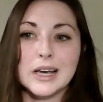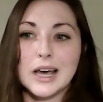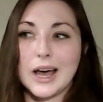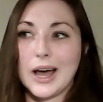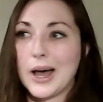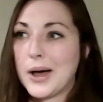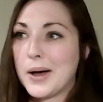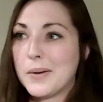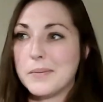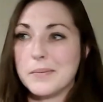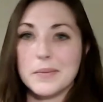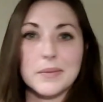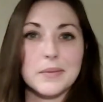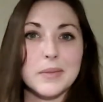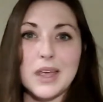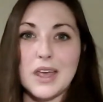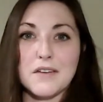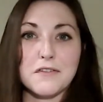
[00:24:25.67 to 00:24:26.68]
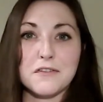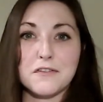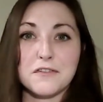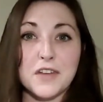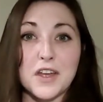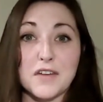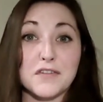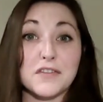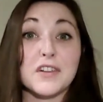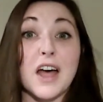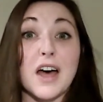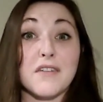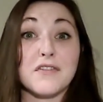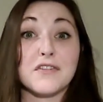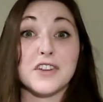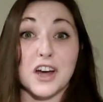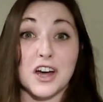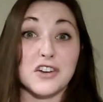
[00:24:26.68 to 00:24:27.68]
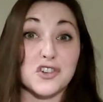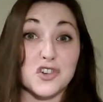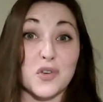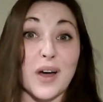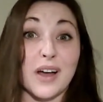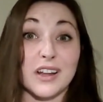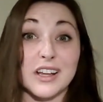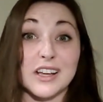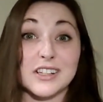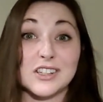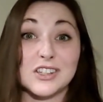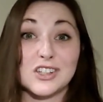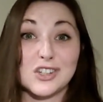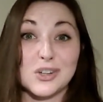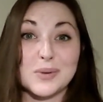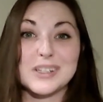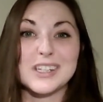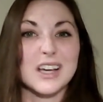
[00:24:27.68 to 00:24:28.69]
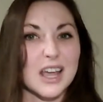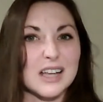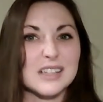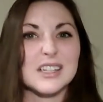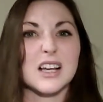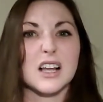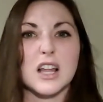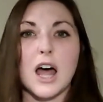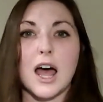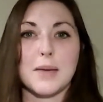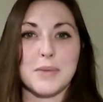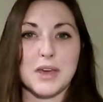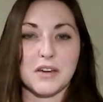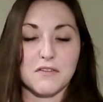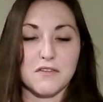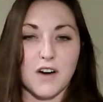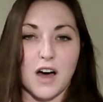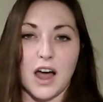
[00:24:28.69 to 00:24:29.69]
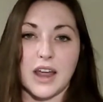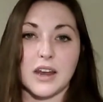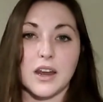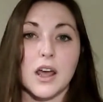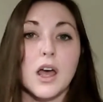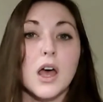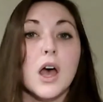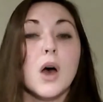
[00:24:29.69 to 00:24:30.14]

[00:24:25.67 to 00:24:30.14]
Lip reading: if left untrellised. So it's a climbing vine.